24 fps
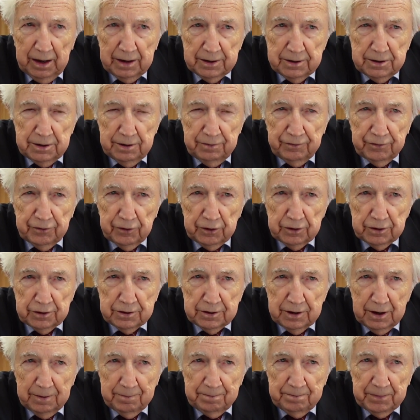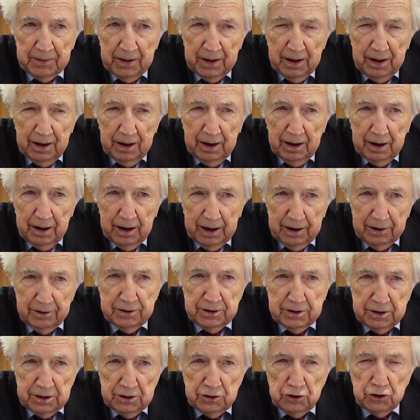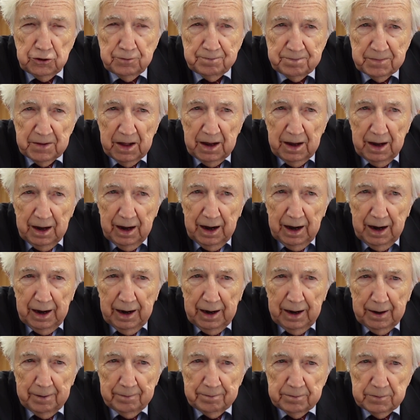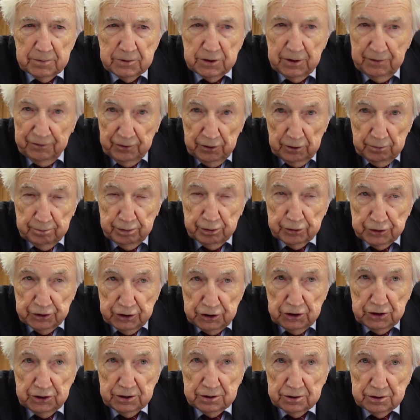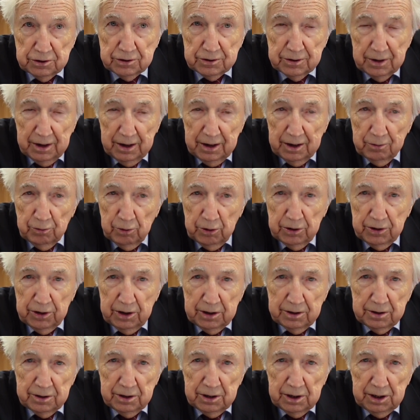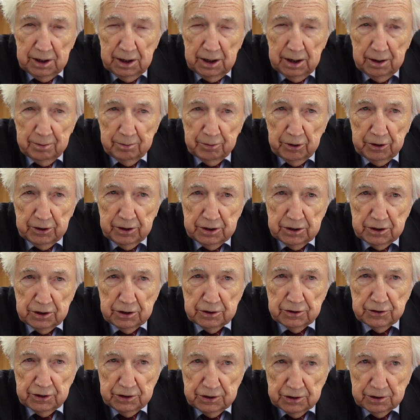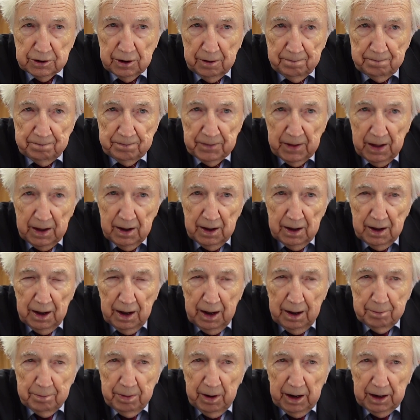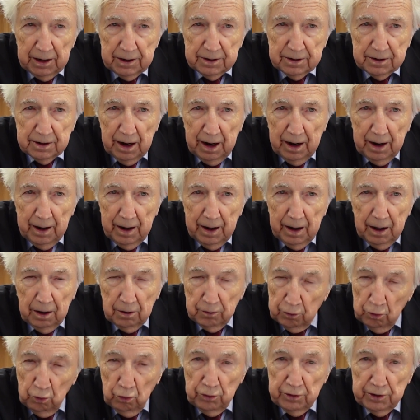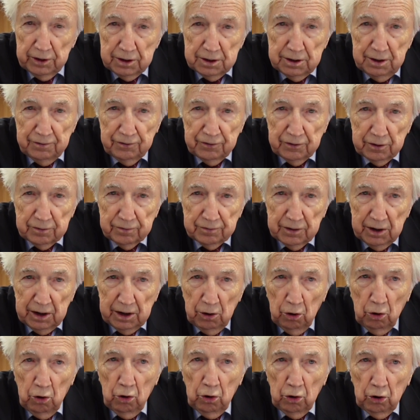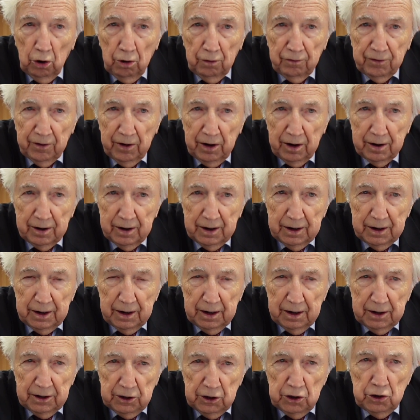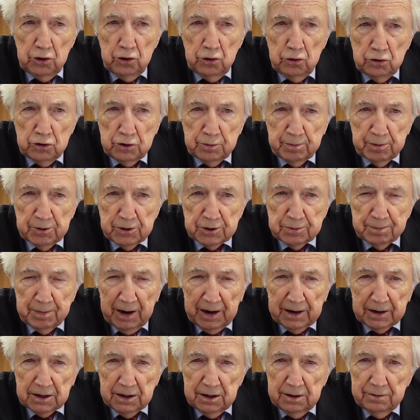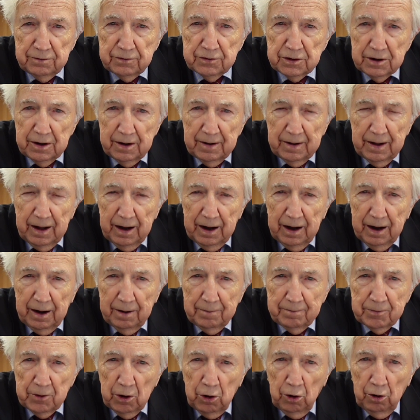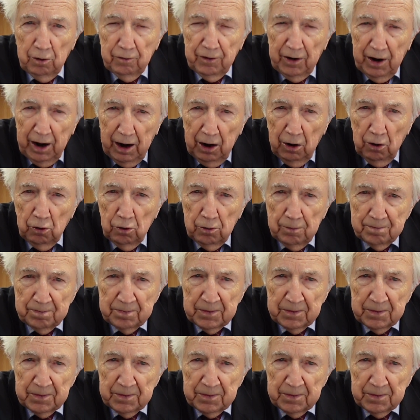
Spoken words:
different heritage, different positions within the British system, but although they're different, they all offer huge perspectives of how